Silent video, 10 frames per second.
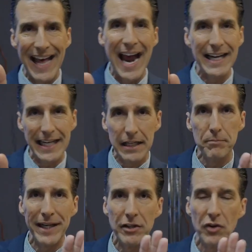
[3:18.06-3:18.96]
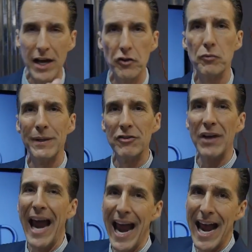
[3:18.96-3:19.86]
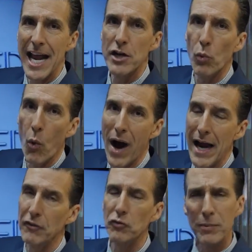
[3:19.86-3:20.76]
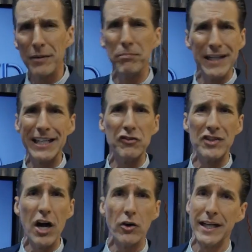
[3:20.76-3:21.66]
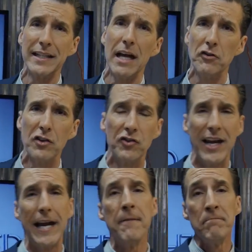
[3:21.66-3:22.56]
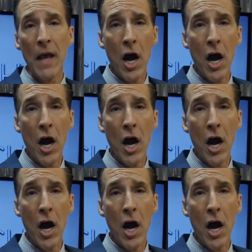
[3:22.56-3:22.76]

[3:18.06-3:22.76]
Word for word: that, it means husbands and wives, but please note, it doesn't say,